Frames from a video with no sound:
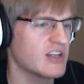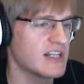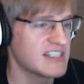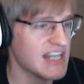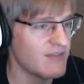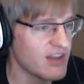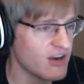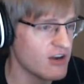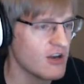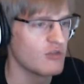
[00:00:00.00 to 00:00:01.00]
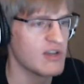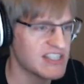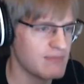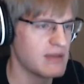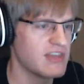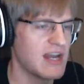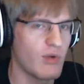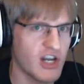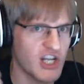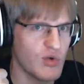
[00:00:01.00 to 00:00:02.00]
So I'm gonna save here, reset my thing, and
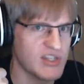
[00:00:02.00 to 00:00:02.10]
we're gonna go